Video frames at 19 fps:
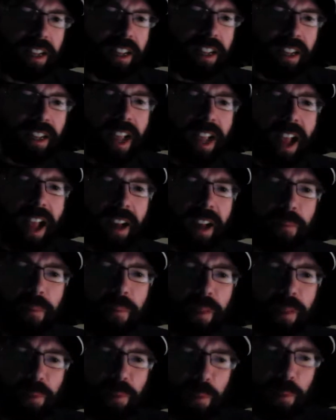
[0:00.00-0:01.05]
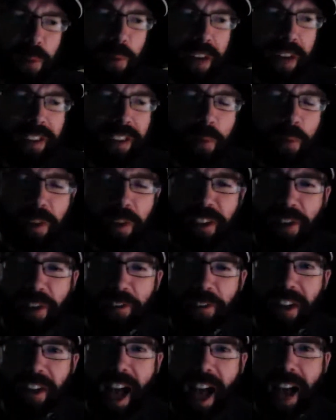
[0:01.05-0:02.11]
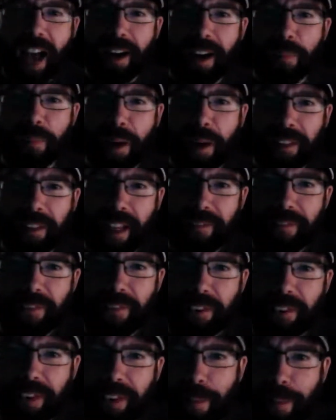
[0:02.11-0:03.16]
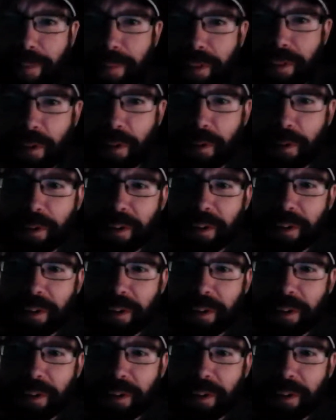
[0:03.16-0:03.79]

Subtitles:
Yeah, I'm surprised how much I forgot about that first episode.